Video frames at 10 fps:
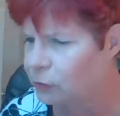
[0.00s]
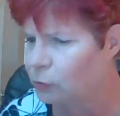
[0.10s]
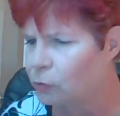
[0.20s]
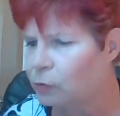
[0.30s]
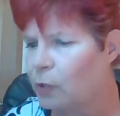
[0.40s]

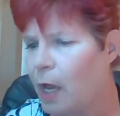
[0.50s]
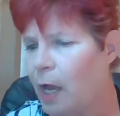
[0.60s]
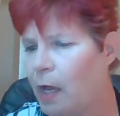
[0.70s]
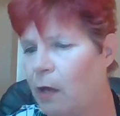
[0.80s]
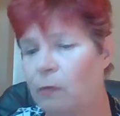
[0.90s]
you're
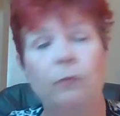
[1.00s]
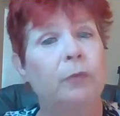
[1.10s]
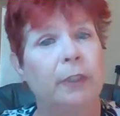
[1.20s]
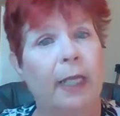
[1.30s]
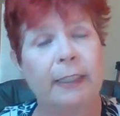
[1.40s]

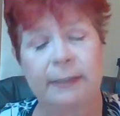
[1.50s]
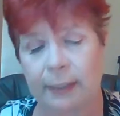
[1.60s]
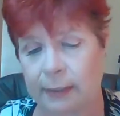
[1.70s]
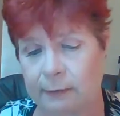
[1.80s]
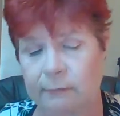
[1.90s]
would like
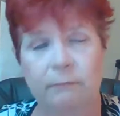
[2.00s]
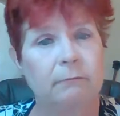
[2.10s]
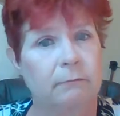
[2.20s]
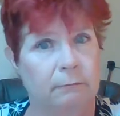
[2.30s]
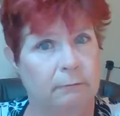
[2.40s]
to
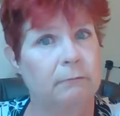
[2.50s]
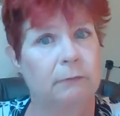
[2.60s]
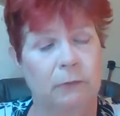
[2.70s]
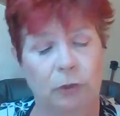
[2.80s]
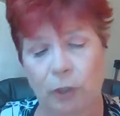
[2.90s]

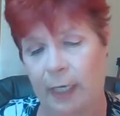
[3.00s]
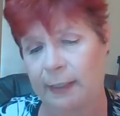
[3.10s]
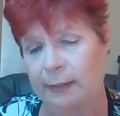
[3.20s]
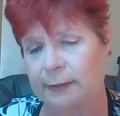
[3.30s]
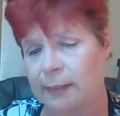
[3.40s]
try
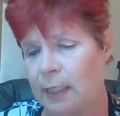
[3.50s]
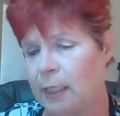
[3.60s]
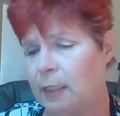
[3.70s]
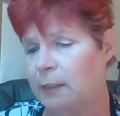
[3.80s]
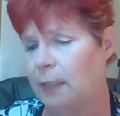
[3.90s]
this,
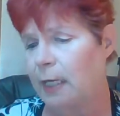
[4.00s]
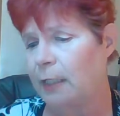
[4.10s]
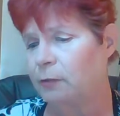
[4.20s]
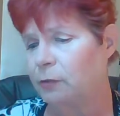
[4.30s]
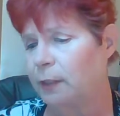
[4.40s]
the
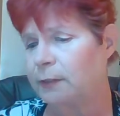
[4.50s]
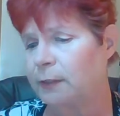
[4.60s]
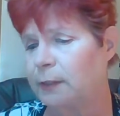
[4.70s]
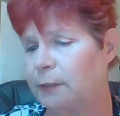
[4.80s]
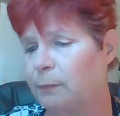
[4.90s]
address is